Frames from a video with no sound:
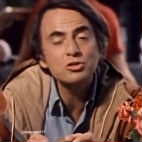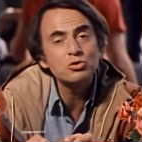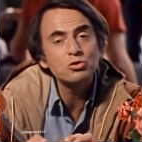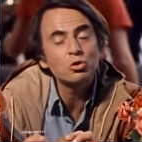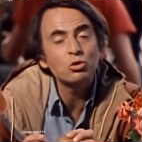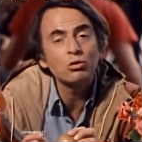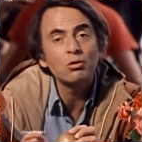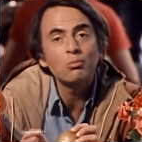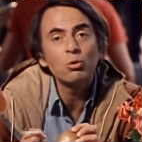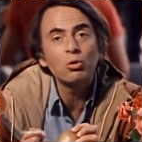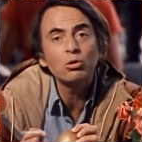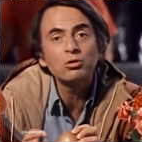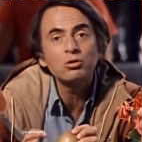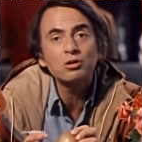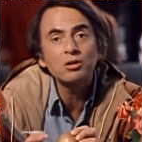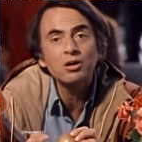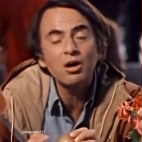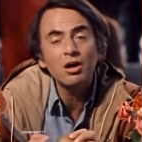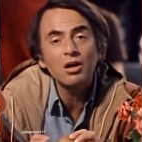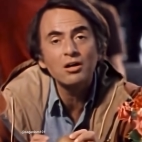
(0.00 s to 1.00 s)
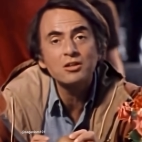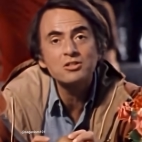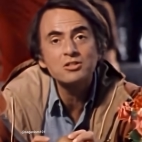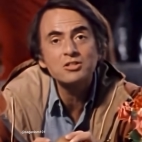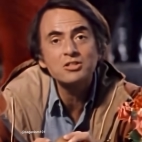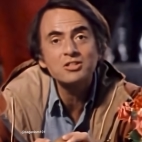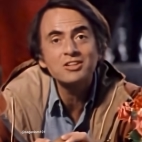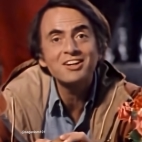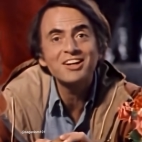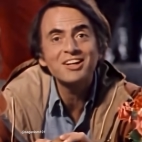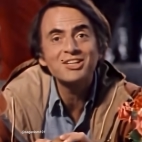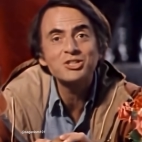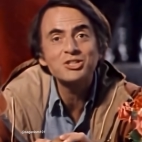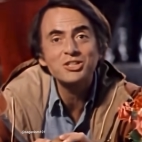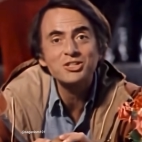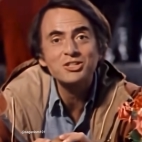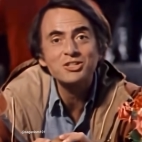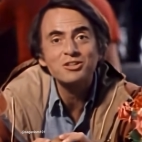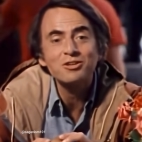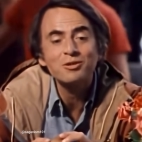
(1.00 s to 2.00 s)
nor mortal gods
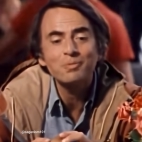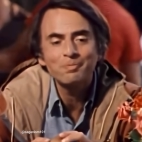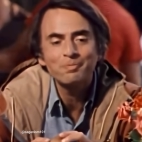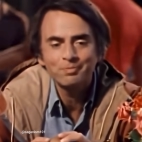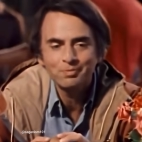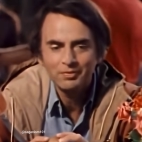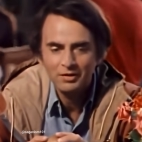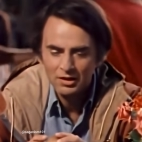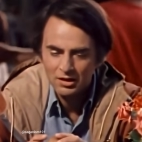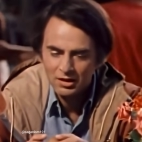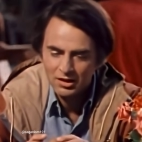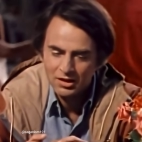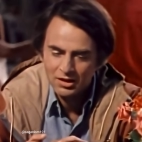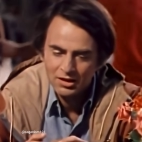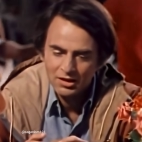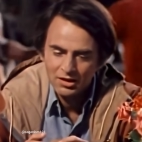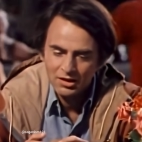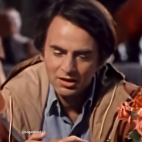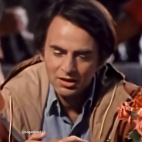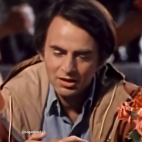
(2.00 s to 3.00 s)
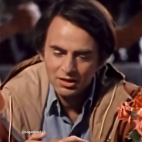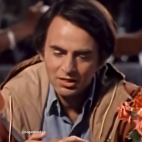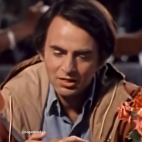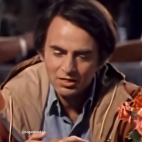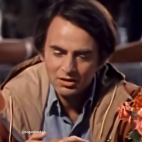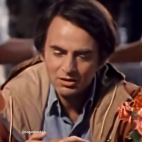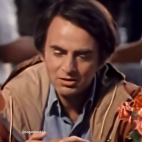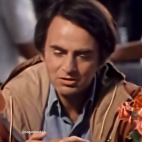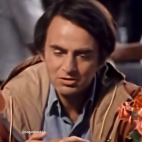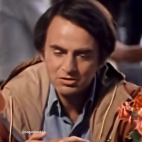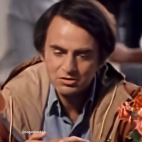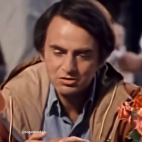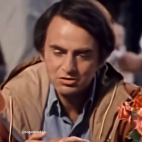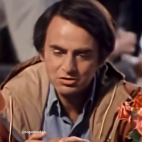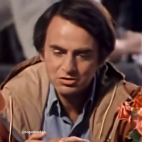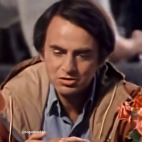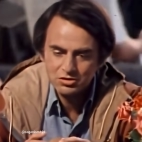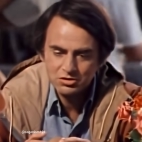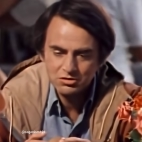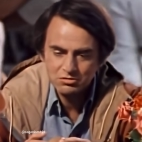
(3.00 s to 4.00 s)
existed.
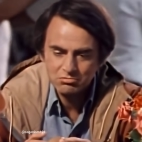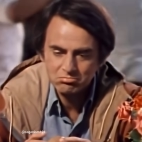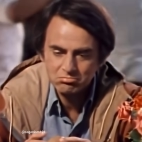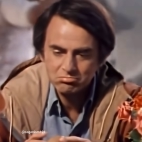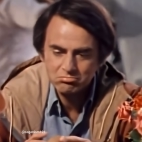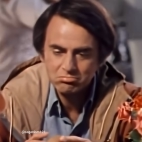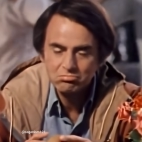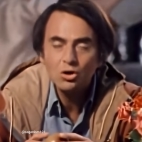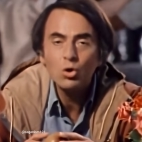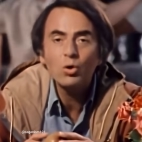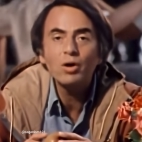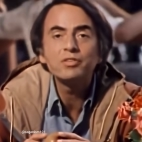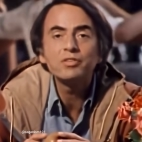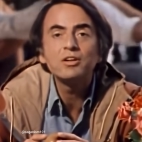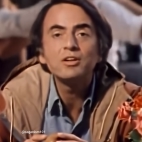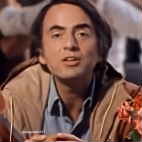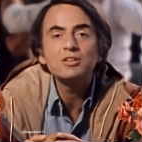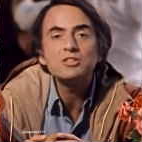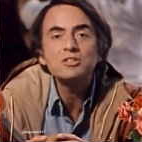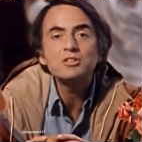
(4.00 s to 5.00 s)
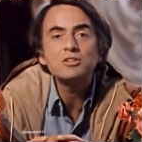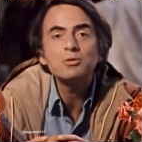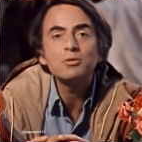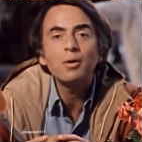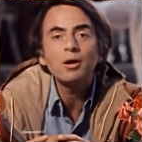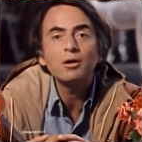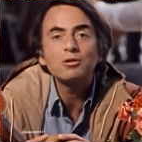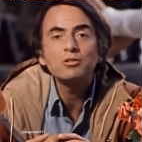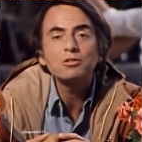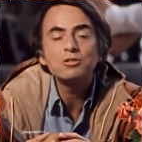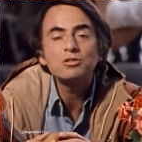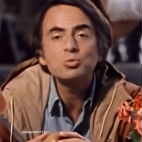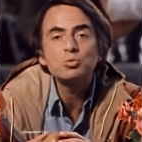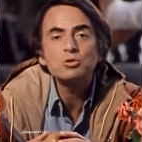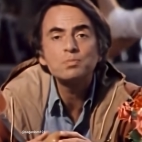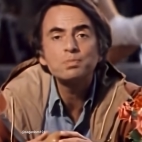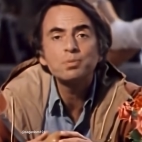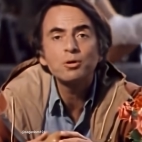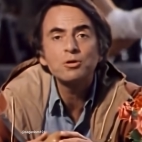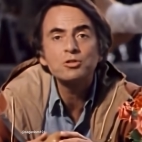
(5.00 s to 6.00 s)
There's no evidence that Democritus was
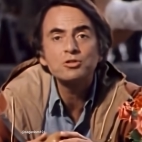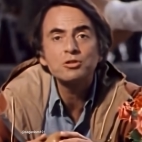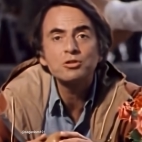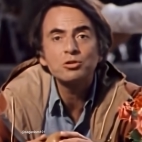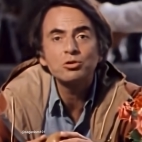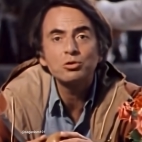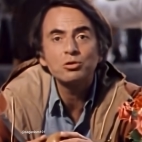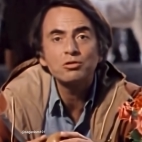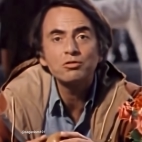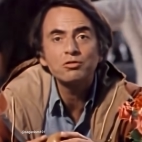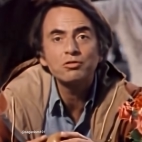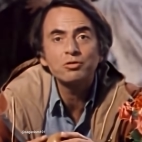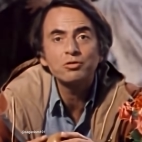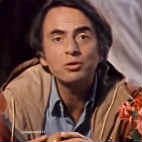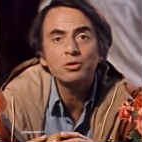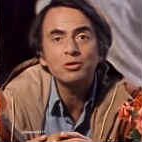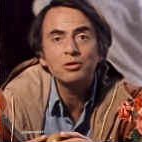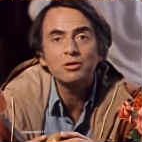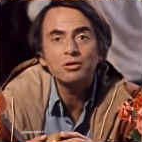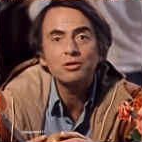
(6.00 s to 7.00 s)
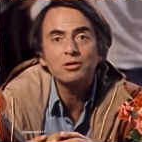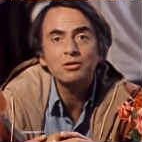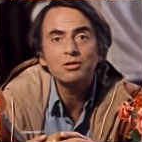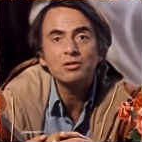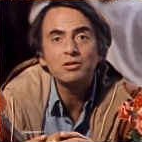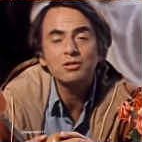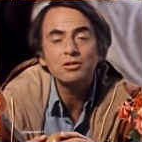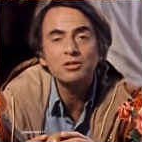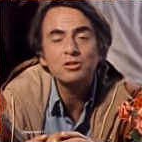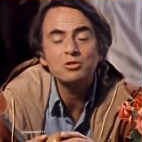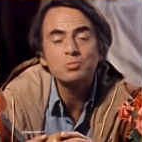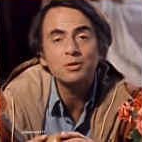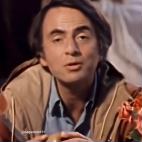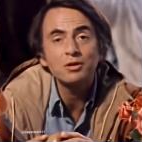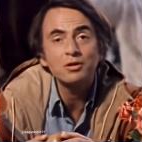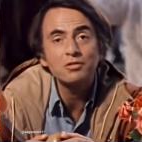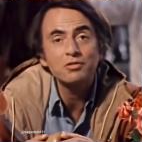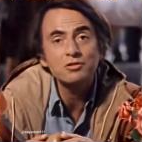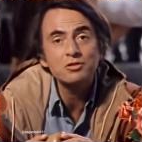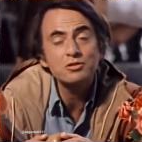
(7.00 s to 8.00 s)
persecuted for his
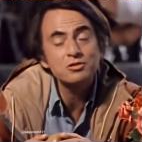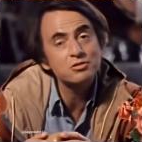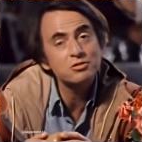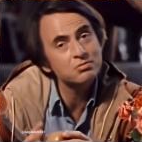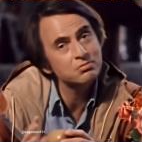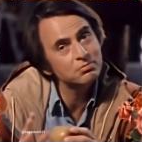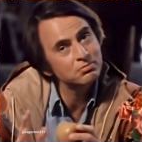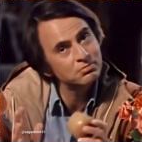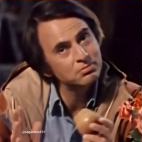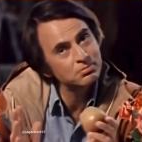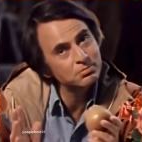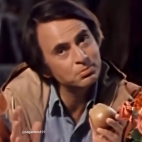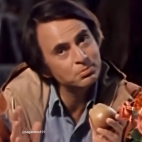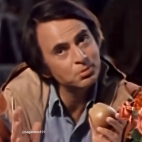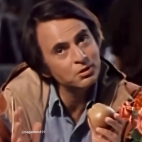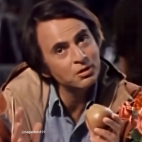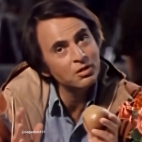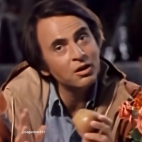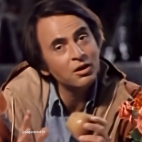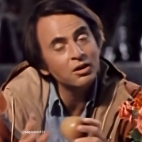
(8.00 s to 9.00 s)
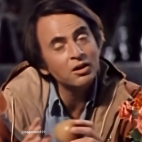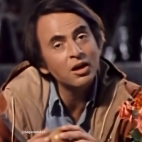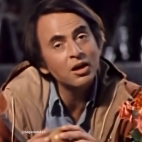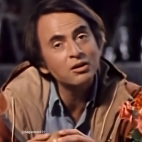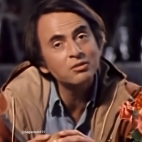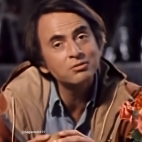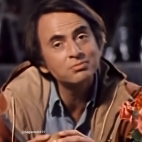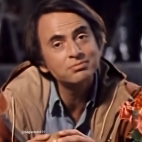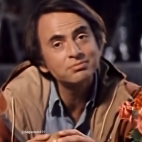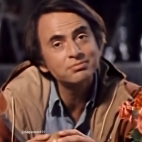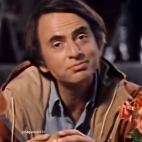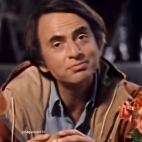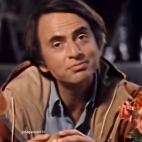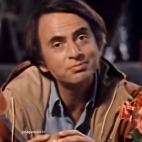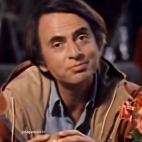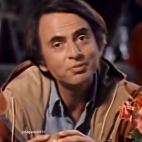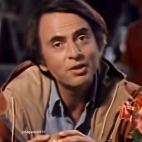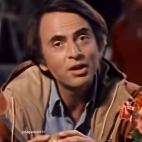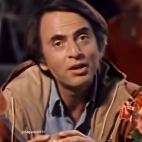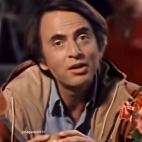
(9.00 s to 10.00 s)
beliefs. But then again,
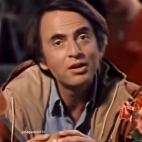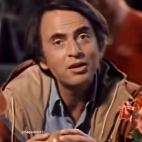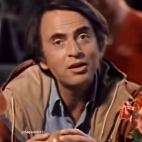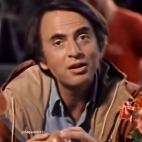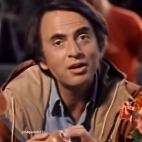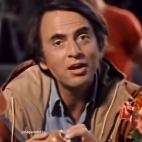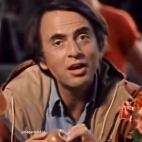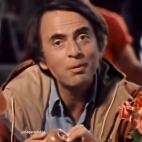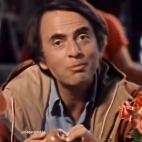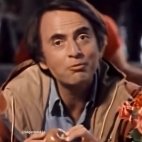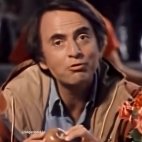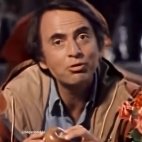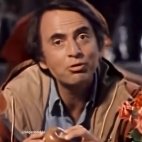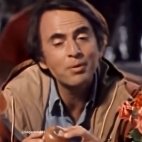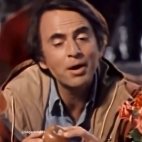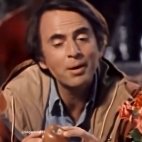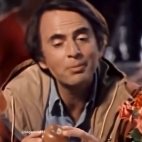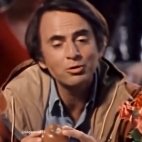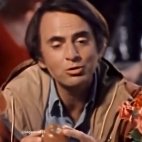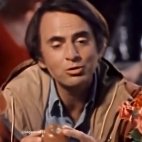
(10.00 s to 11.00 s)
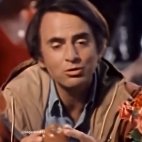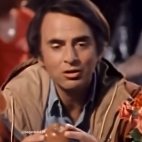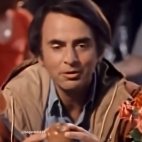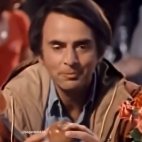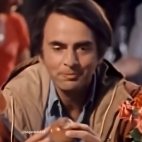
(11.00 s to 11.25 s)
he came from Abdera.